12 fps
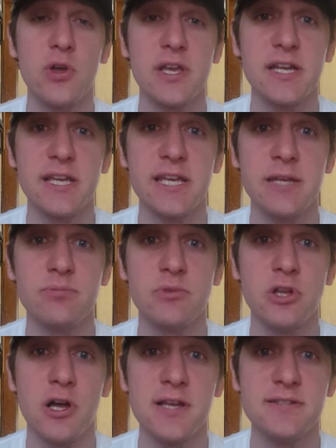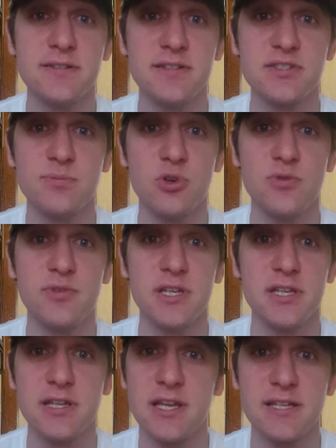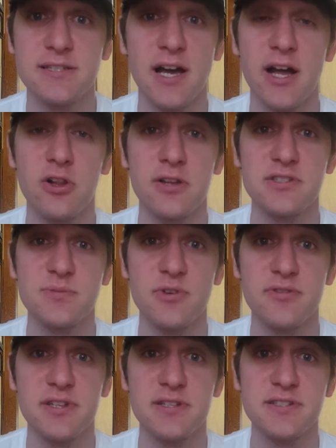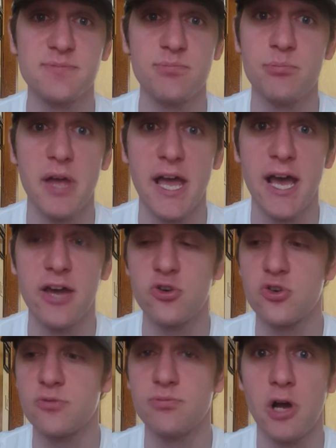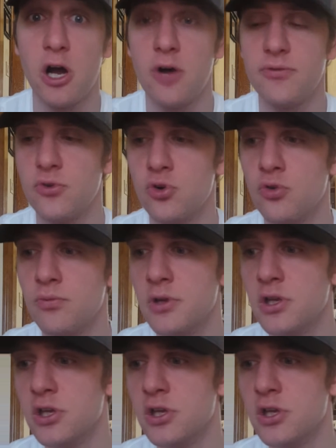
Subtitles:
any lines in this movie, any dialogue in this movie that's bad or awful.